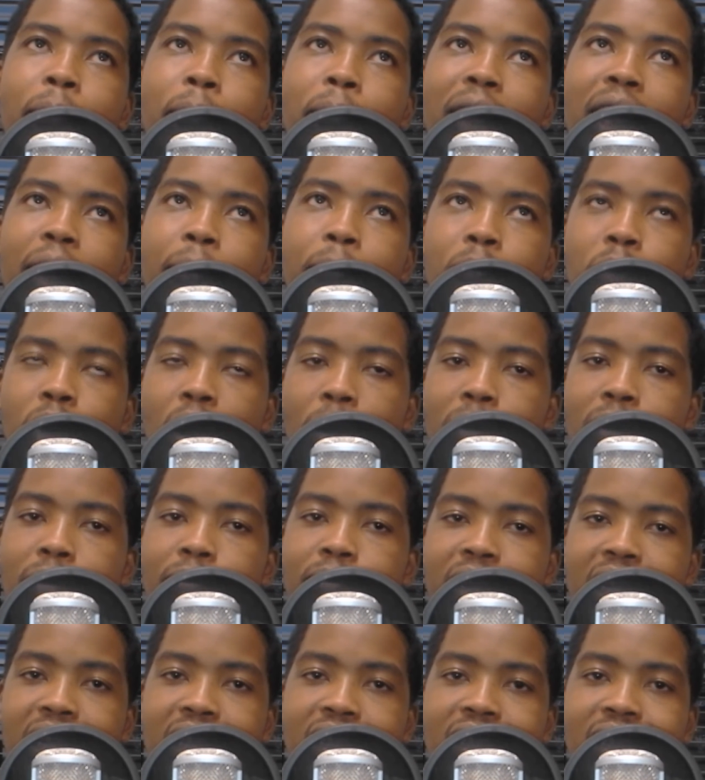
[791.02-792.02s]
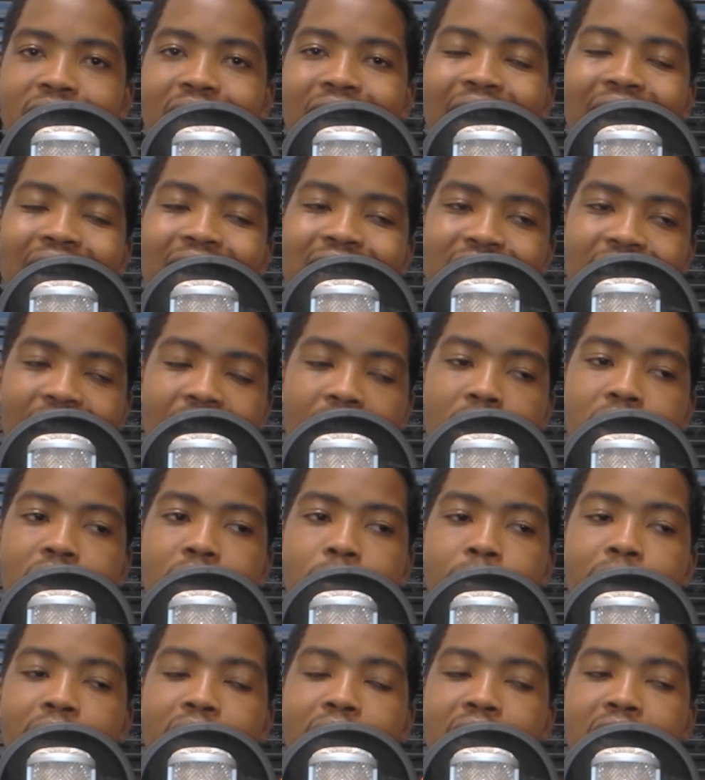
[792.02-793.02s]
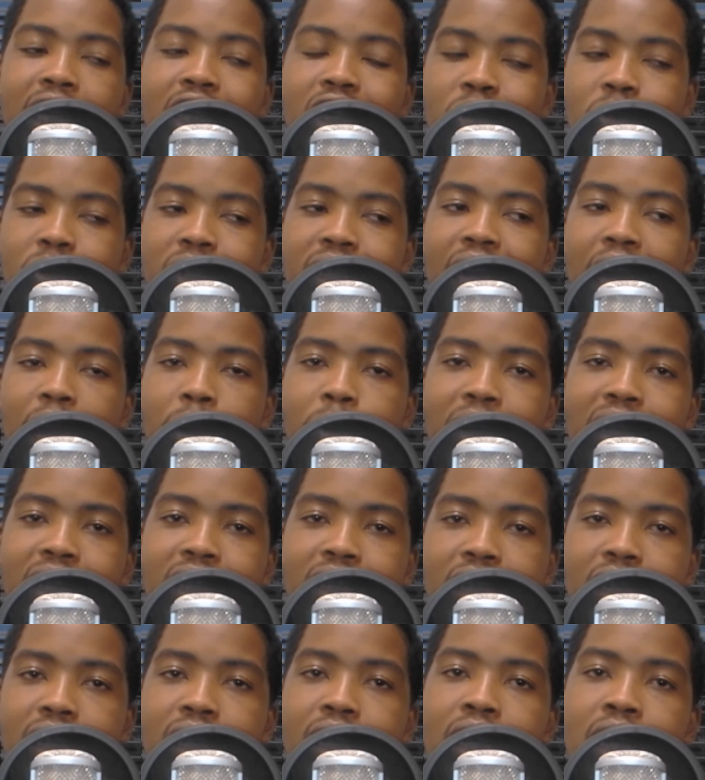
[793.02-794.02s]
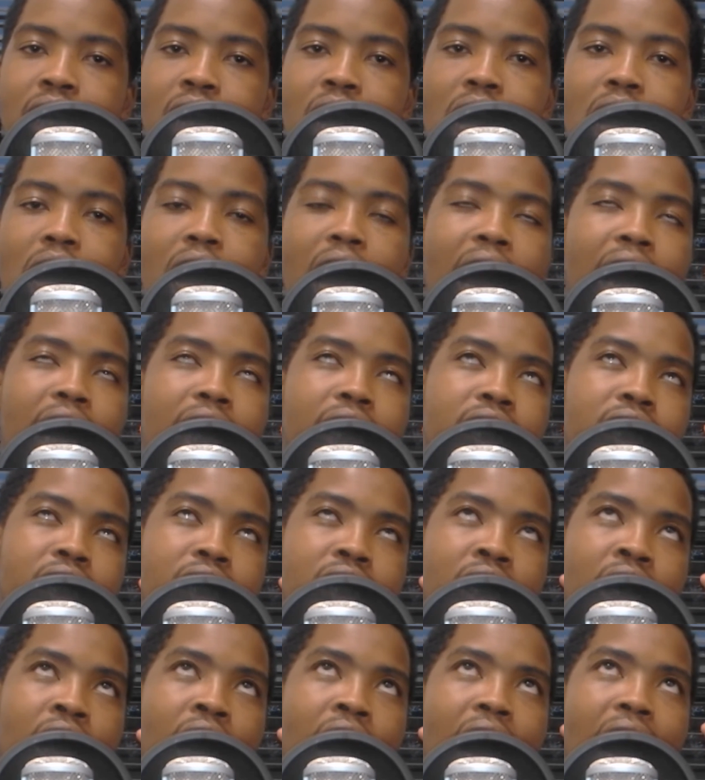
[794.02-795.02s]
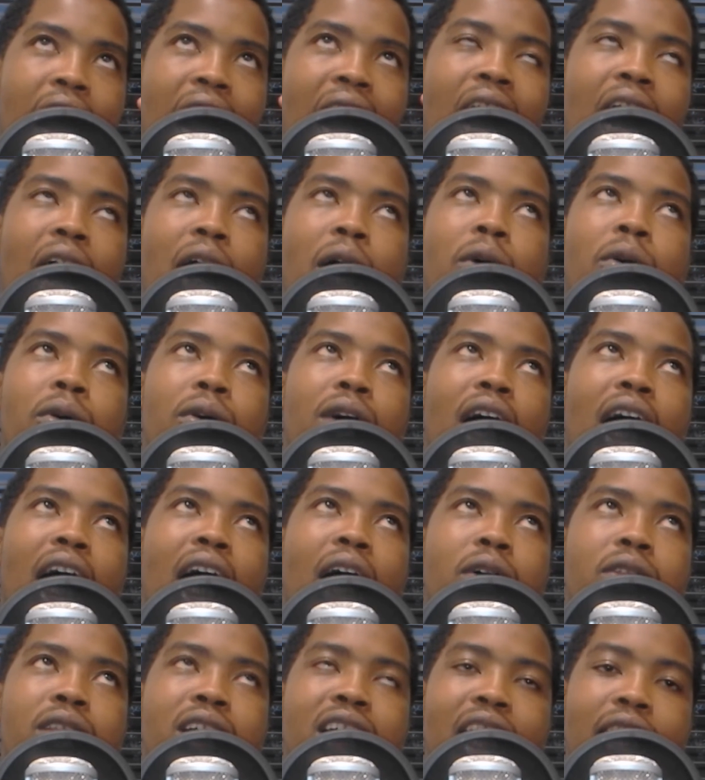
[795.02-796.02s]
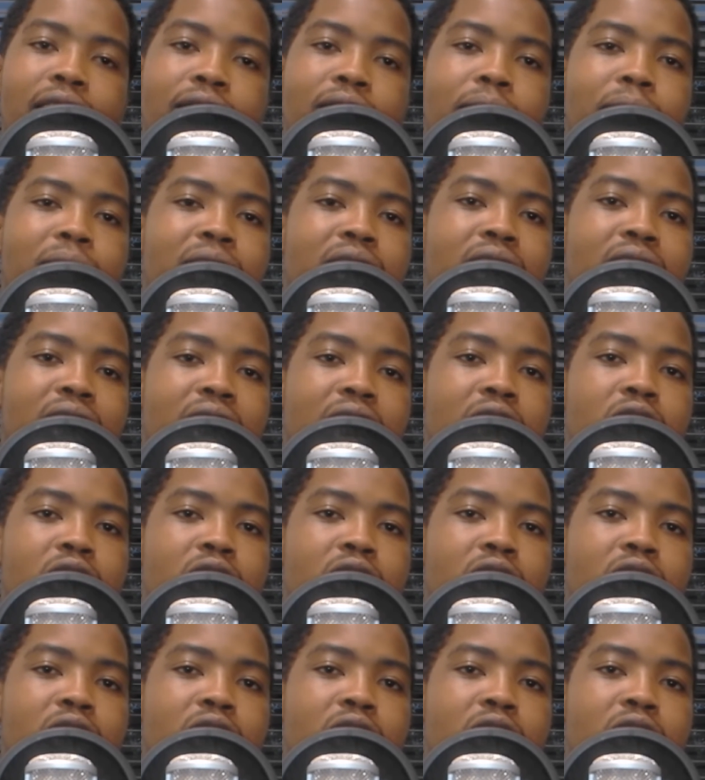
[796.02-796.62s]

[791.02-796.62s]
big problem that's there is how the money is redirected, and how the government